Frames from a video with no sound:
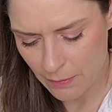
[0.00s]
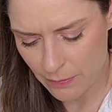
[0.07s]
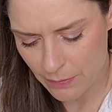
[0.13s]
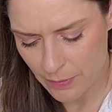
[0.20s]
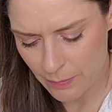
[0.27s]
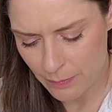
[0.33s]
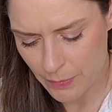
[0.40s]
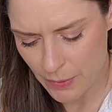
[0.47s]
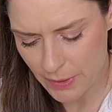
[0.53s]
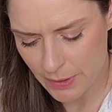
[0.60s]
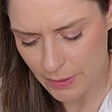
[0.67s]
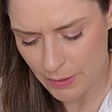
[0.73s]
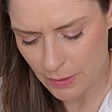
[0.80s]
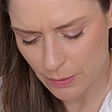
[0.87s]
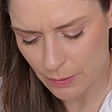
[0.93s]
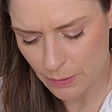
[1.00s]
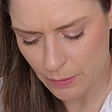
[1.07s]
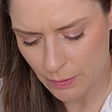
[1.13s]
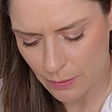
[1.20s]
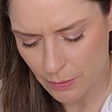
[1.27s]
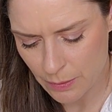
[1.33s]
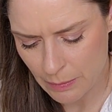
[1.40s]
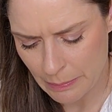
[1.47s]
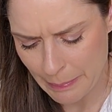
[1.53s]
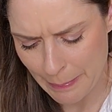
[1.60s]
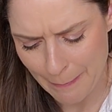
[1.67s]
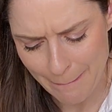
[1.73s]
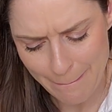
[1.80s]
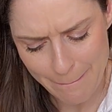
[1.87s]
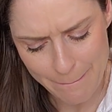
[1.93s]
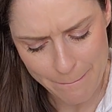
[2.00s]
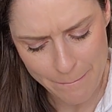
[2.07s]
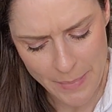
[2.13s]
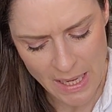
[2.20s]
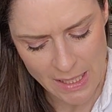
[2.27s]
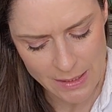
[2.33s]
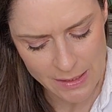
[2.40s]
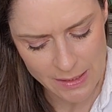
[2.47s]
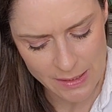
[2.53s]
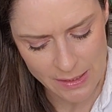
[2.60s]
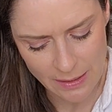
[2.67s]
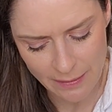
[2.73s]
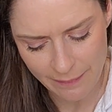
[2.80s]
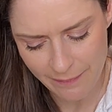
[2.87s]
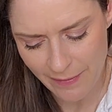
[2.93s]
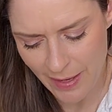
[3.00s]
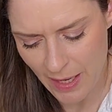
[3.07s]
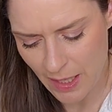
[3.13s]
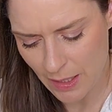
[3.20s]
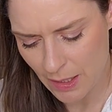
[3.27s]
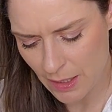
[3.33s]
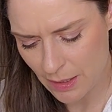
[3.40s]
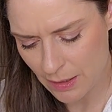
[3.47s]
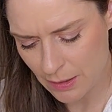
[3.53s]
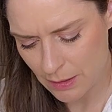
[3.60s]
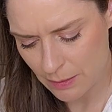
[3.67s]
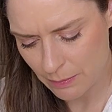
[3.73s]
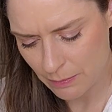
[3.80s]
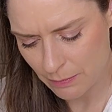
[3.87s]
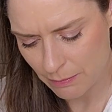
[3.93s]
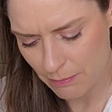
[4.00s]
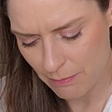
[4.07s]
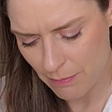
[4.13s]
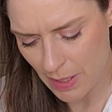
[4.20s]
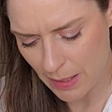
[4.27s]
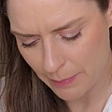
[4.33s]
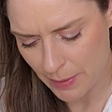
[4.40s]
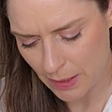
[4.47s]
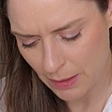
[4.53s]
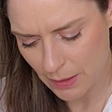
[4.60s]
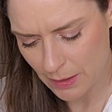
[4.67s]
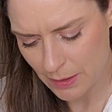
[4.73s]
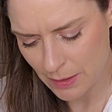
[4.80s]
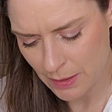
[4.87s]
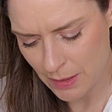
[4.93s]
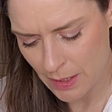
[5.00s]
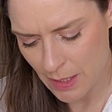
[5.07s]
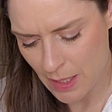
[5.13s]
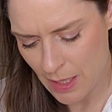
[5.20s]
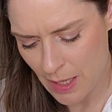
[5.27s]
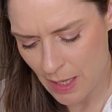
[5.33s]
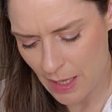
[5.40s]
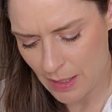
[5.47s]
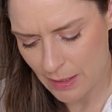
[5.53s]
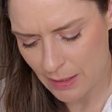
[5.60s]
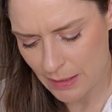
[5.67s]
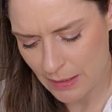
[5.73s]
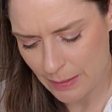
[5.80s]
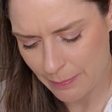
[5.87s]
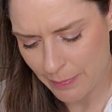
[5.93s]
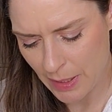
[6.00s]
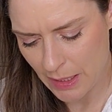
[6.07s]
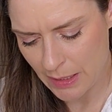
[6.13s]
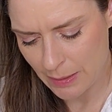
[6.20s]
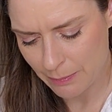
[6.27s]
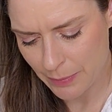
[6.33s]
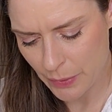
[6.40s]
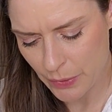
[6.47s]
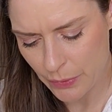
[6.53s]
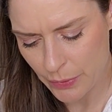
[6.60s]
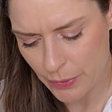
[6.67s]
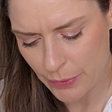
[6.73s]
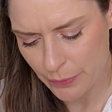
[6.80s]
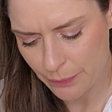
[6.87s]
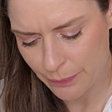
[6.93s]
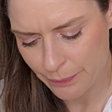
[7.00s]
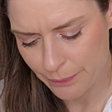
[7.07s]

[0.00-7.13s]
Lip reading: from Bristol, Pennsylvania, maybe, and it is made in Peru.